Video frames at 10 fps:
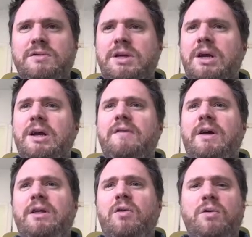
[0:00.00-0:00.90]
In fact,
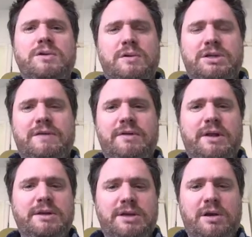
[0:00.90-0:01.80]
there are all sorts of different
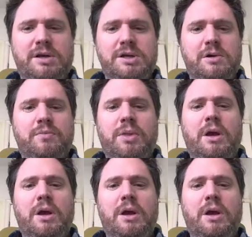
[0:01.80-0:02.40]
things that you could do.